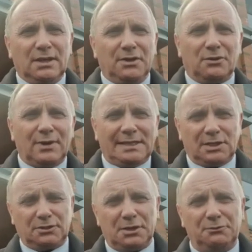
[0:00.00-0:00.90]
The
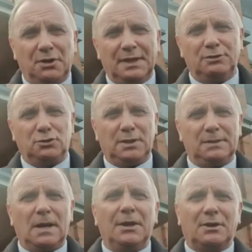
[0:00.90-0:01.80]
righteous can run into it
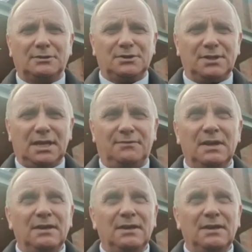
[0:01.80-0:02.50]
and are safe.